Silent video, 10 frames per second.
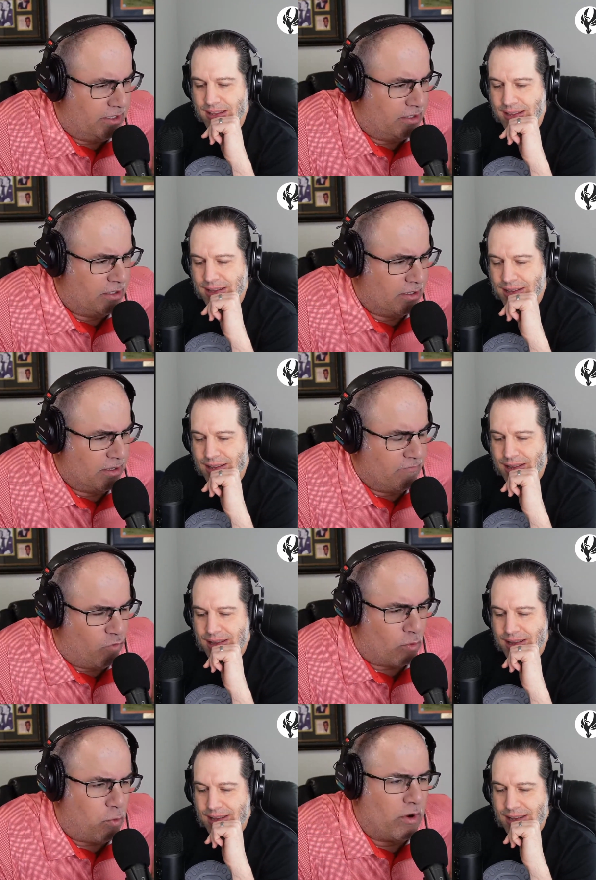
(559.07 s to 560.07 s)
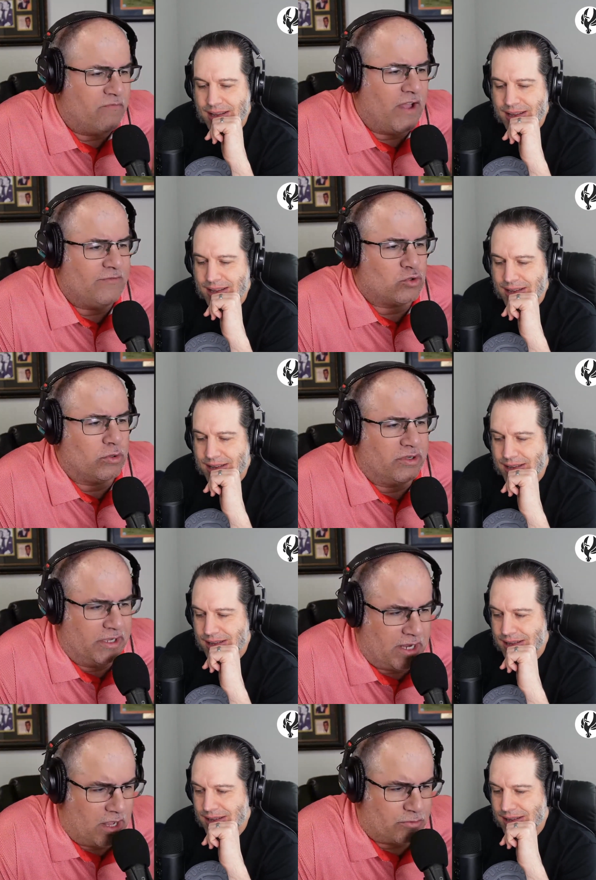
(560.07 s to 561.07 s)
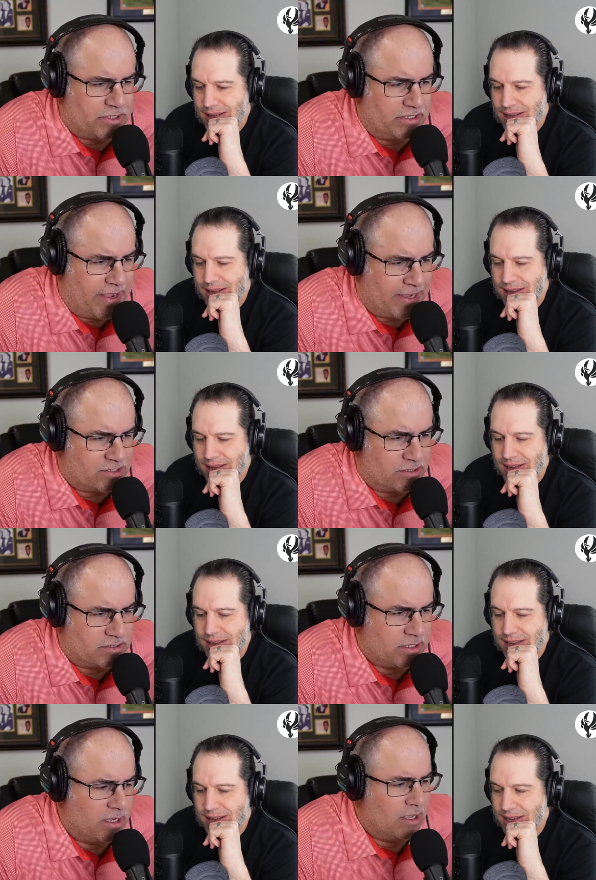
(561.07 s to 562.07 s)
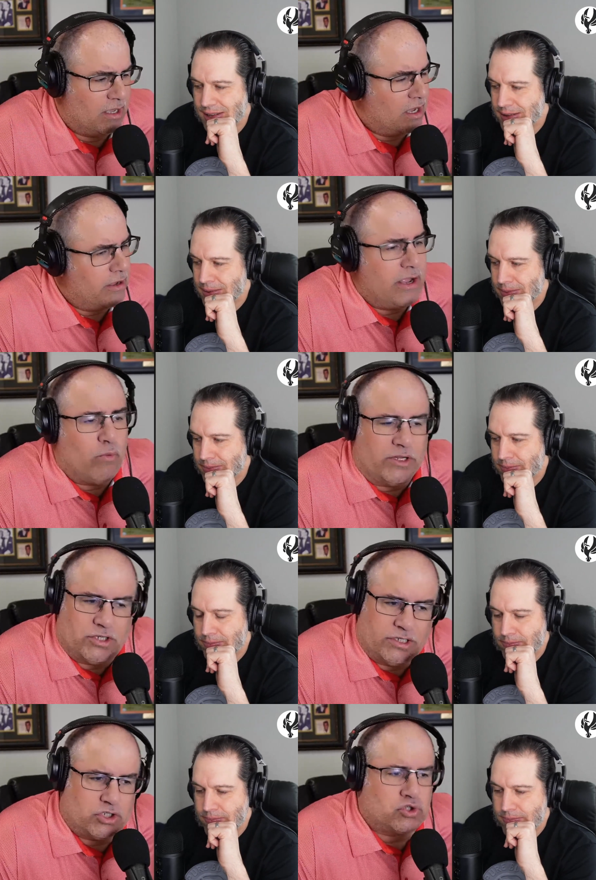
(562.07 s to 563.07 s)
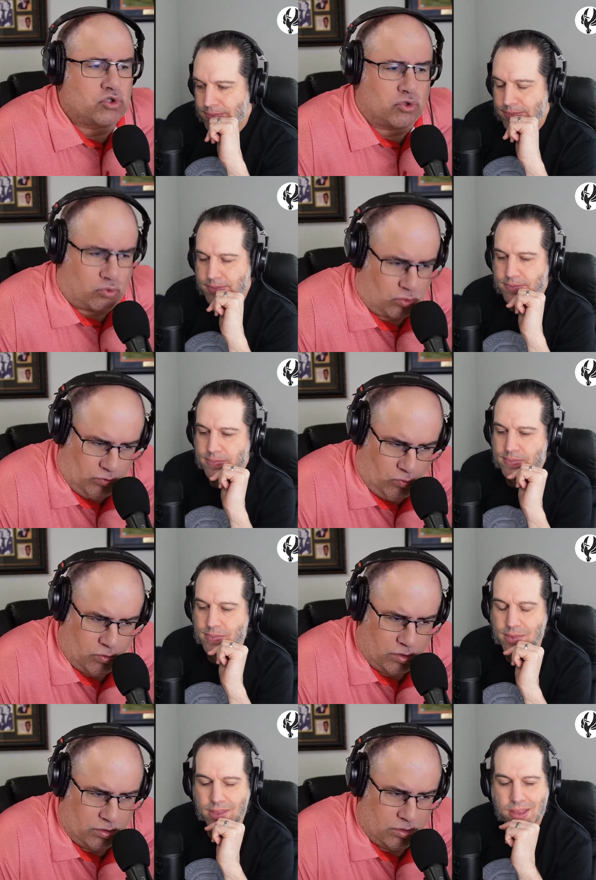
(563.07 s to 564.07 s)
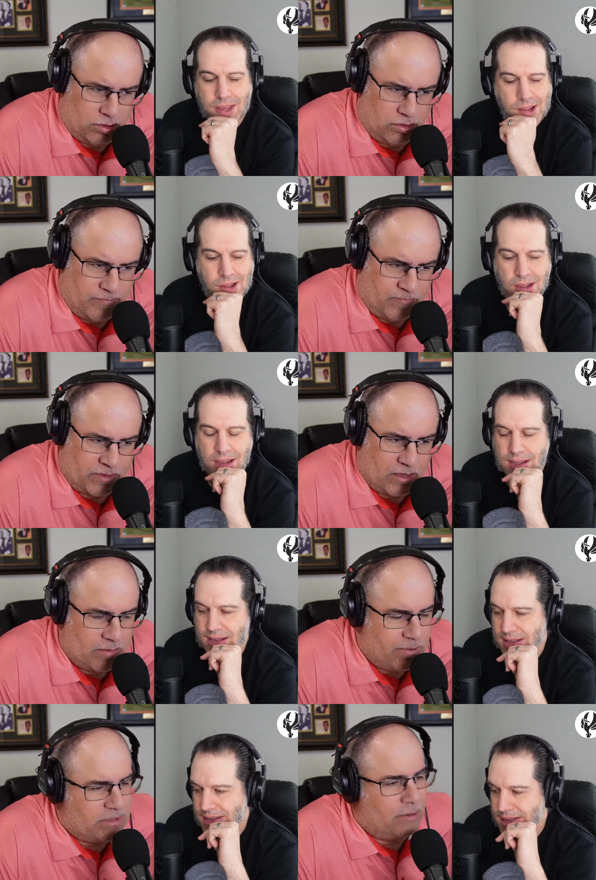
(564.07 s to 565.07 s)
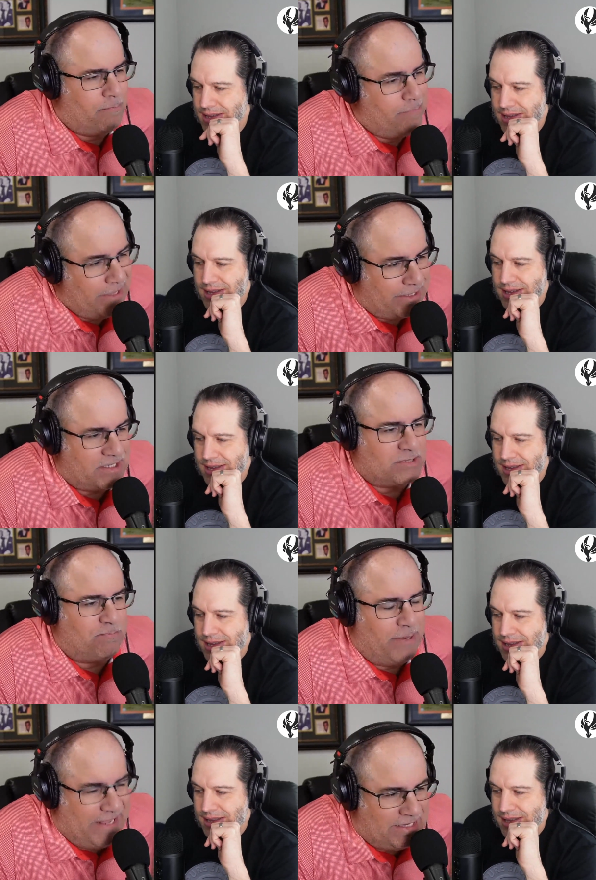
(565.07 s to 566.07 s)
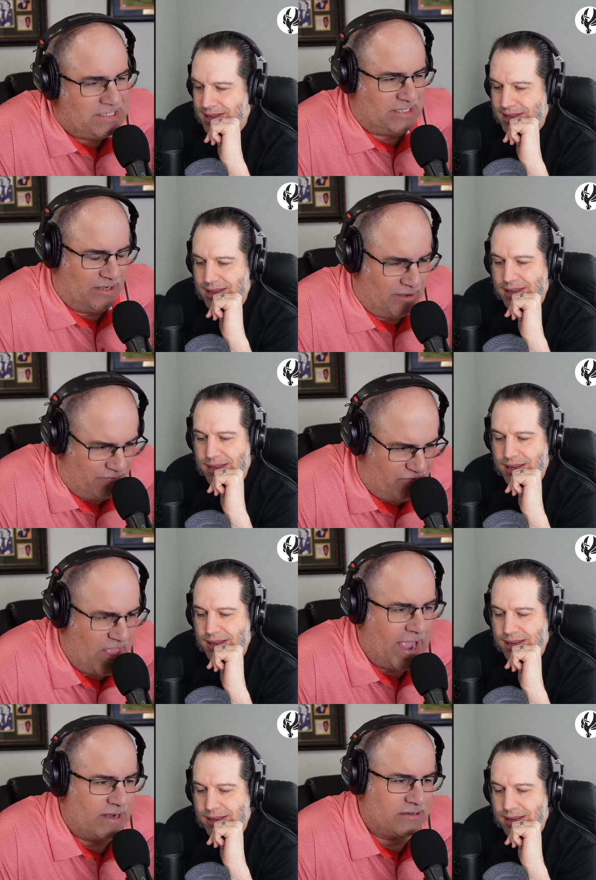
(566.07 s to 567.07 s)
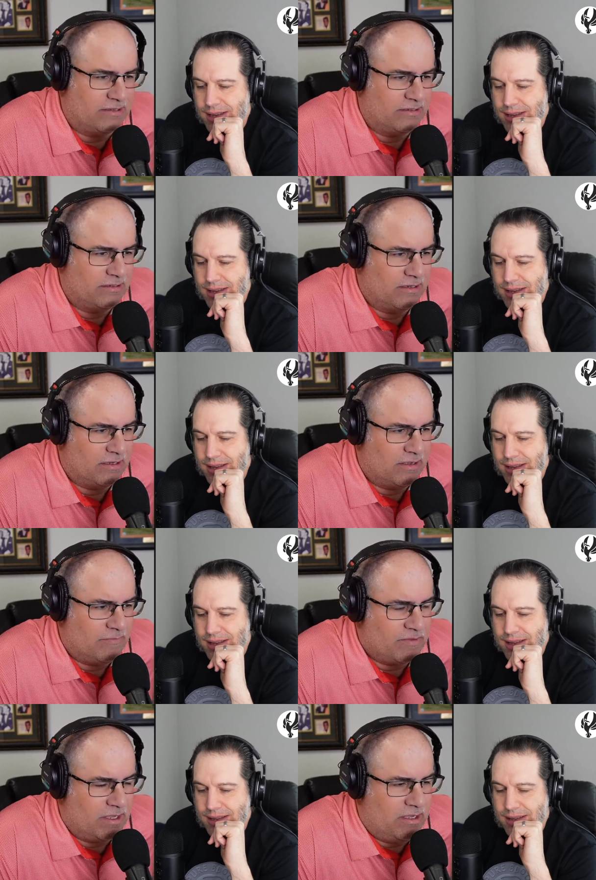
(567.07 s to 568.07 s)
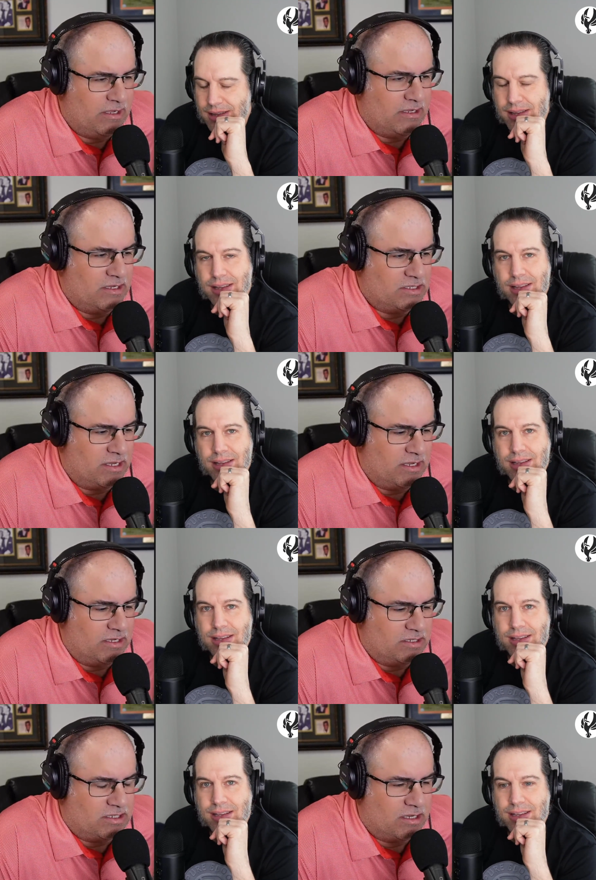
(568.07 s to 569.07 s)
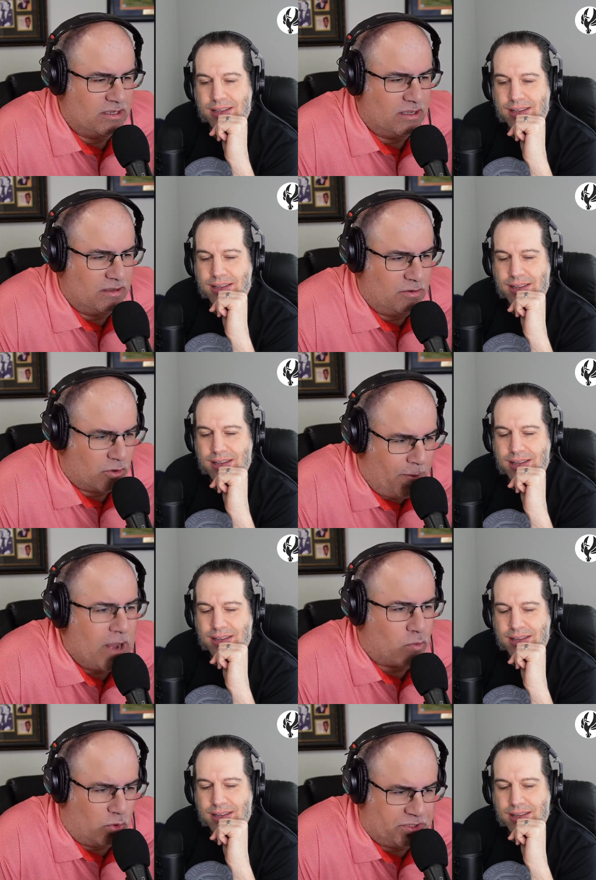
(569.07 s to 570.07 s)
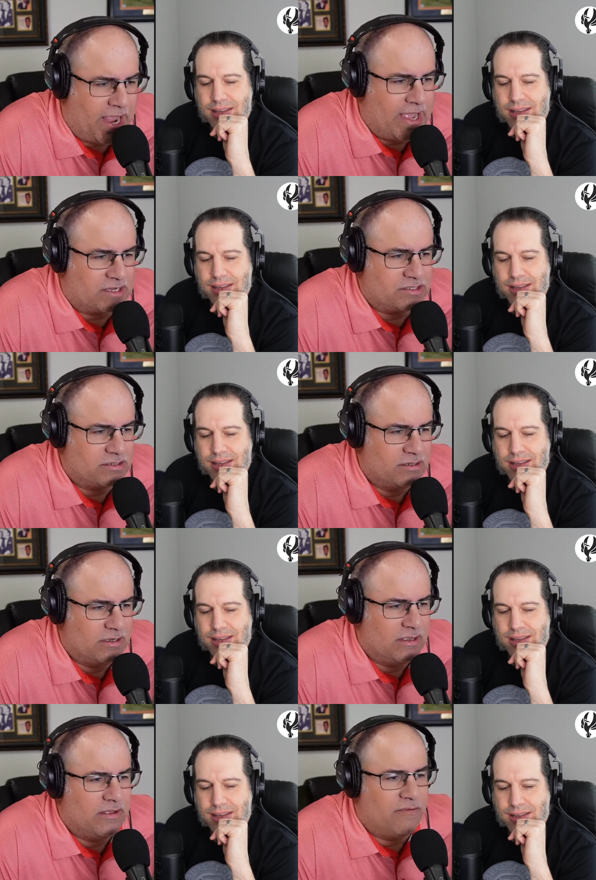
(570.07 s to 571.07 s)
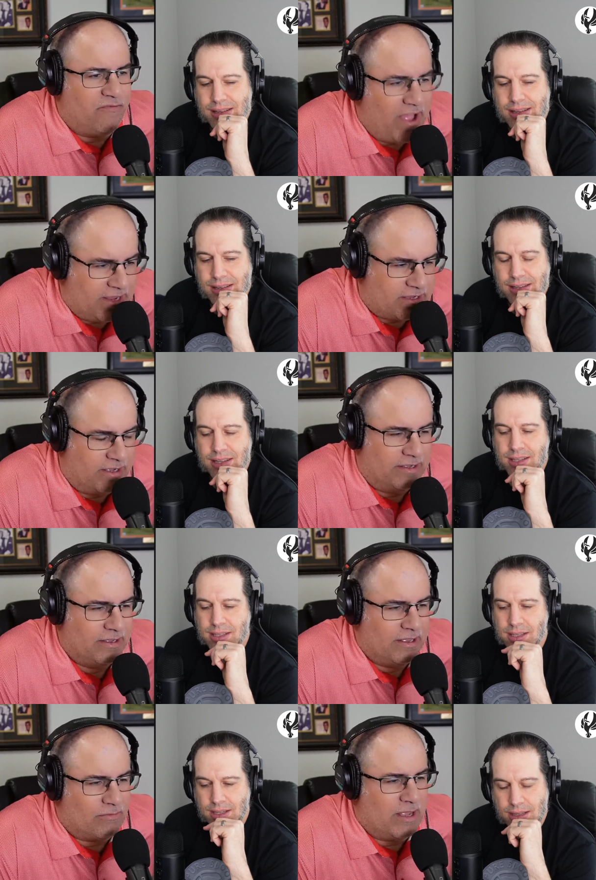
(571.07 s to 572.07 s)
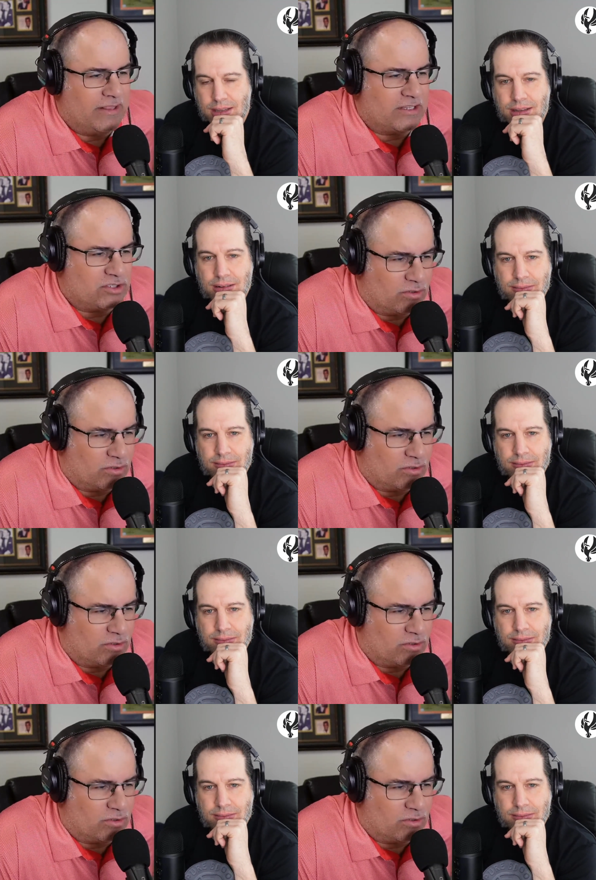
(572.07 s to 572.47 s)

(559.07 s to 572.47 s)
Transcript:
Speaker 1: in four point five trillion dollars in taxes, uh, which is true. But the biggest piece of that is is your payroll tax, FICA, right? That's